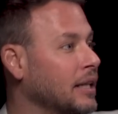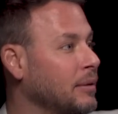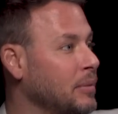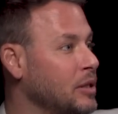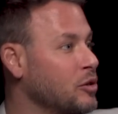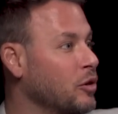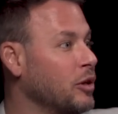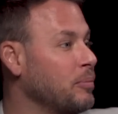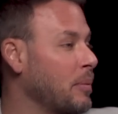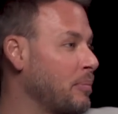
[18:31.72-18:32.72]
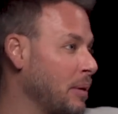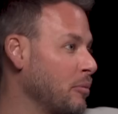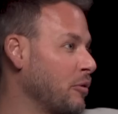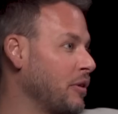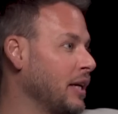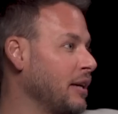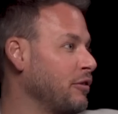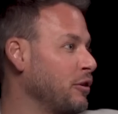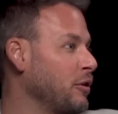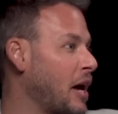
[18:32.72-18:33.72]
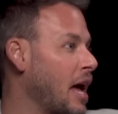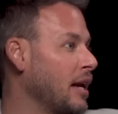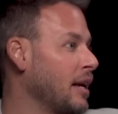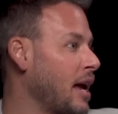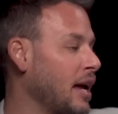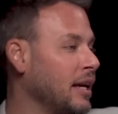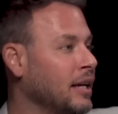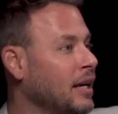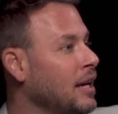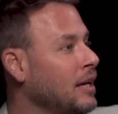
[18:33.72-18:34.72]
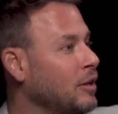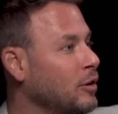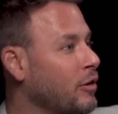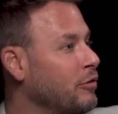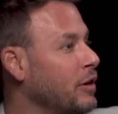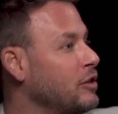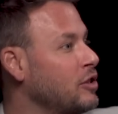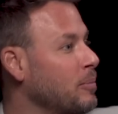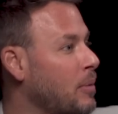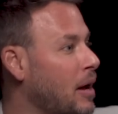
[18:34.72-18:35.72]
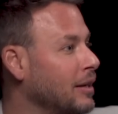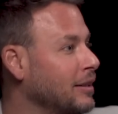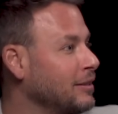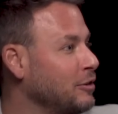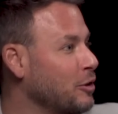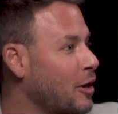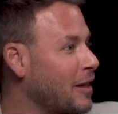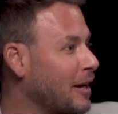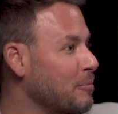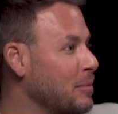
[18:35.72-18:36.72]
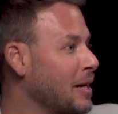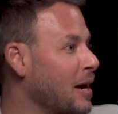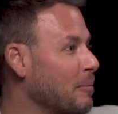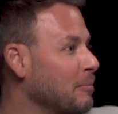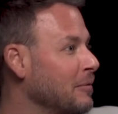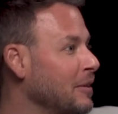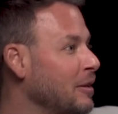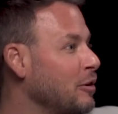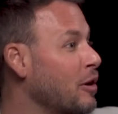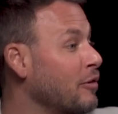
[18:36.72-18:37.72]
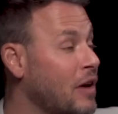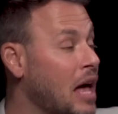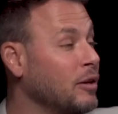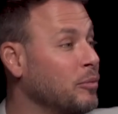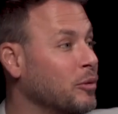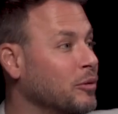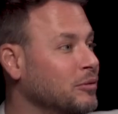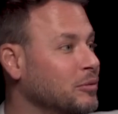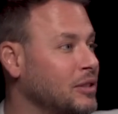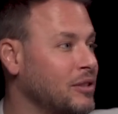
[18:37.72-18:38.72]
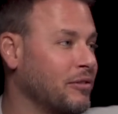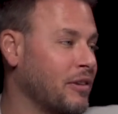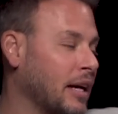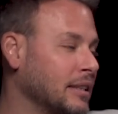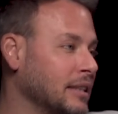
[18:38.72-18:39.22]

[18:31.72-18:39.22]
can be sorted. But people think if you add a, you know, friendship button, you know, that can become, you know, valuable. Which is the fact.